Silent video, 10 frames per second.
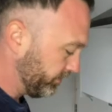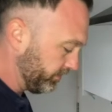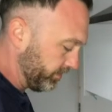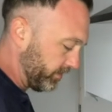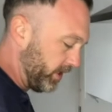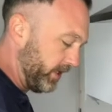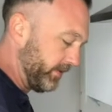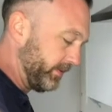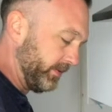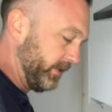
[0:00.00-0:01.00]

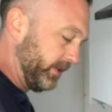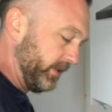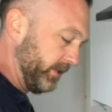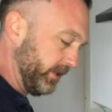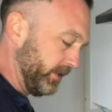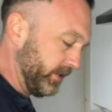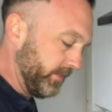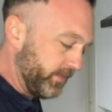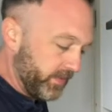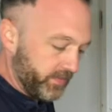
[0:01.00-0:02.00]
Okay.
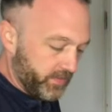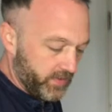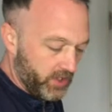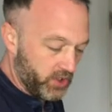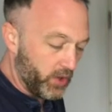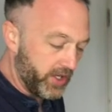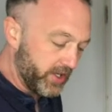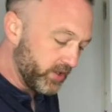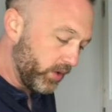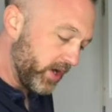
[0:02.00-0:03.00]
So it's quite
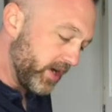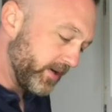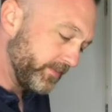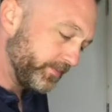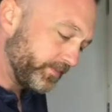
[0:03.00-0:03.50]
a